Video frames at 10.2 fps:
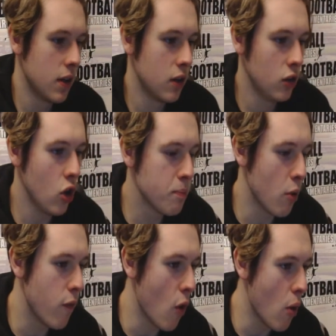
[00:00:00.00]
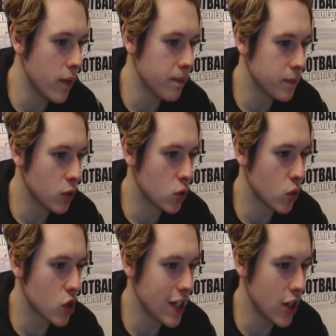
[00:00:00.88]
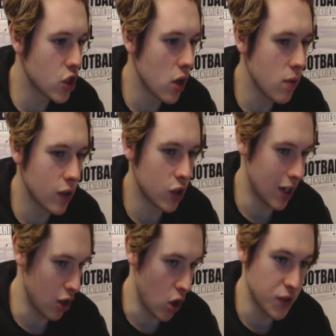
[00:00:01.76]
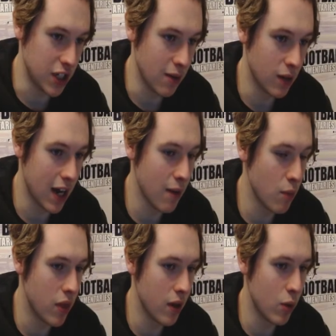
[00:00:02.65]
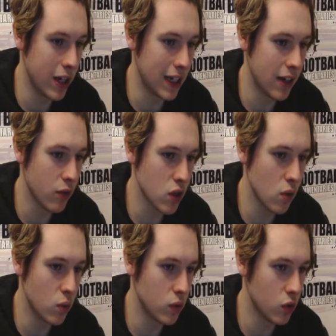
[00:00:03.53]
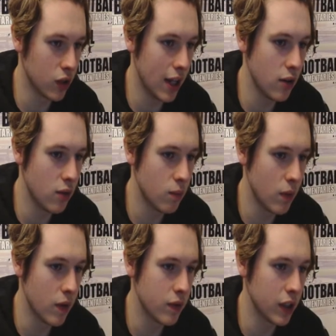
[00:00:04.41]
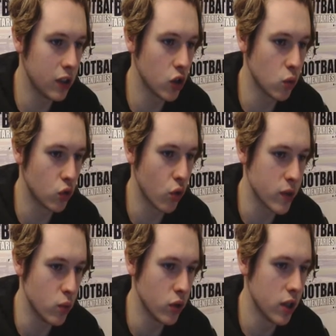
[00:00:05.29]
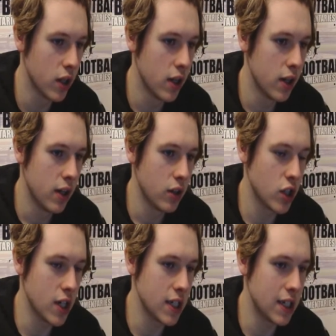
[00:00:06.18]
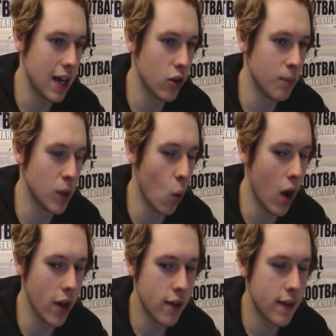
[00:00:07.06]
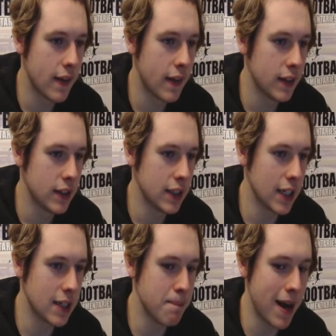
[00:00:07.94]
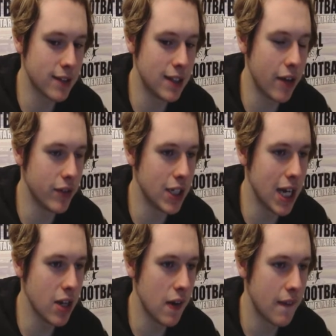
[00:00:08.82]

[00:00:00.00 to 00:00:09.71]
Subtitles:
Long ball forward, up towards Sancho. Tarkowski again with the winning header, and so does Lennon with a flick on towards Chris Wood. Chase it down on Maguire. Gets it back to David De Gea.